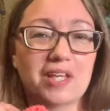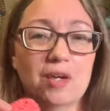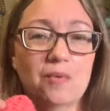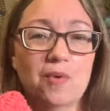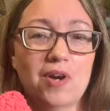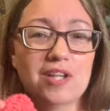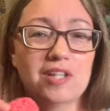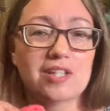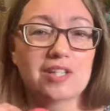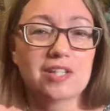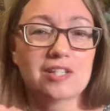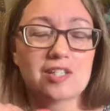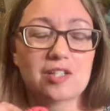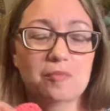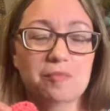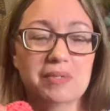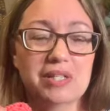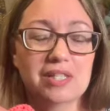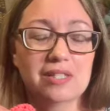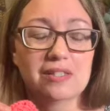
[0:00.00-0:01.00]
I wanted it to
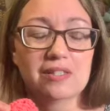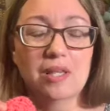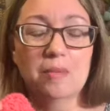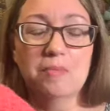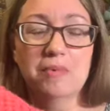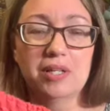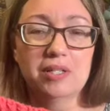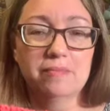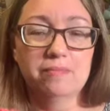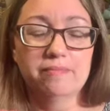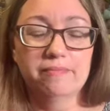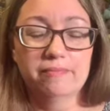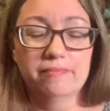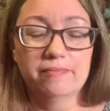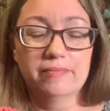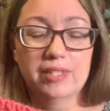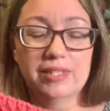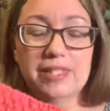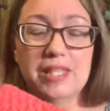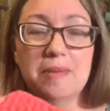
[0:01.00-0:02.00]
be somewhat
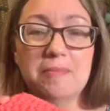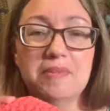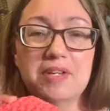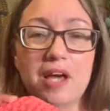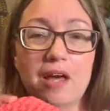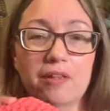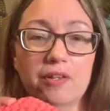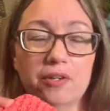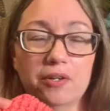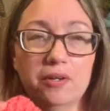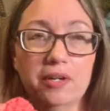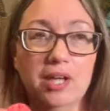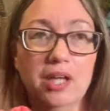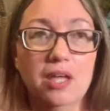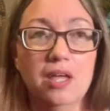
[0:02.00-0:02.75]
the same color.